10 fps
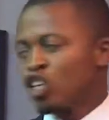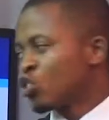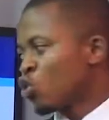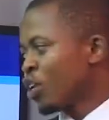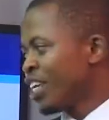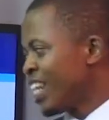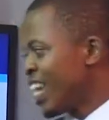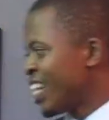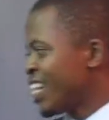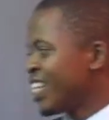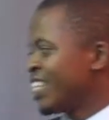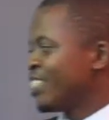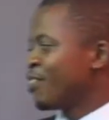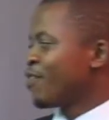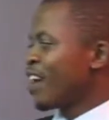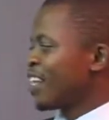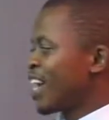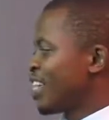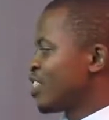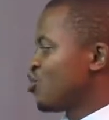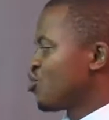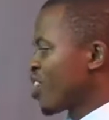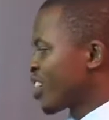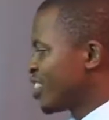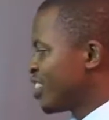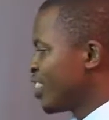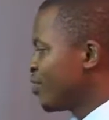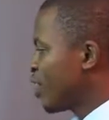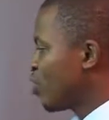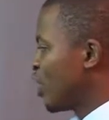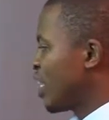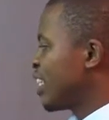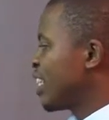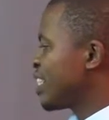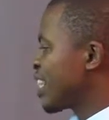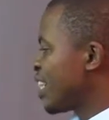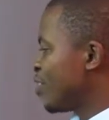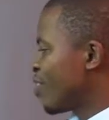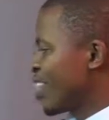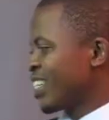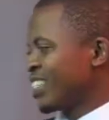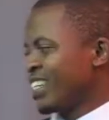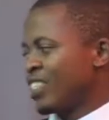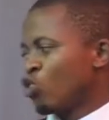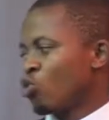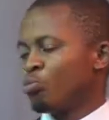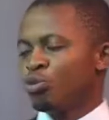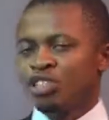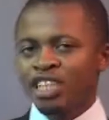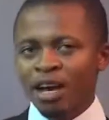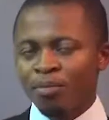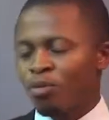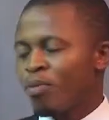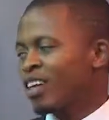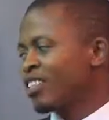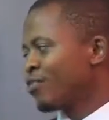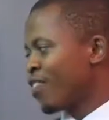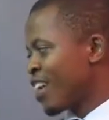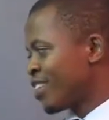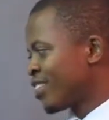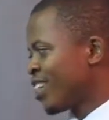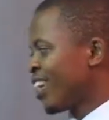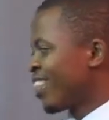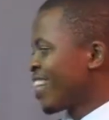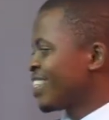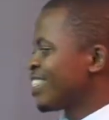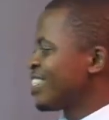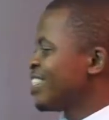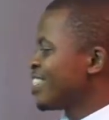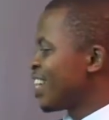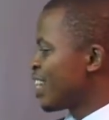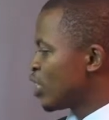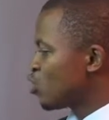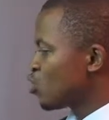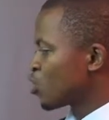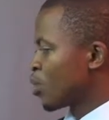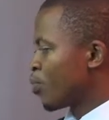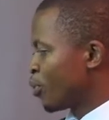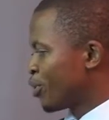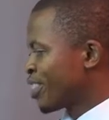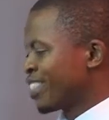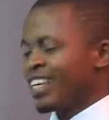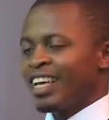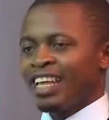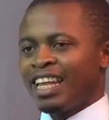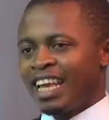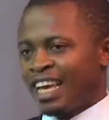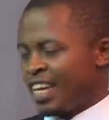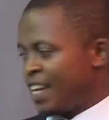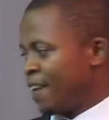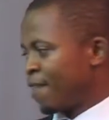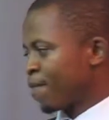So e-learning is defined as instruction delivered on a digital device such as a computer, mobile device that is intended to support learning.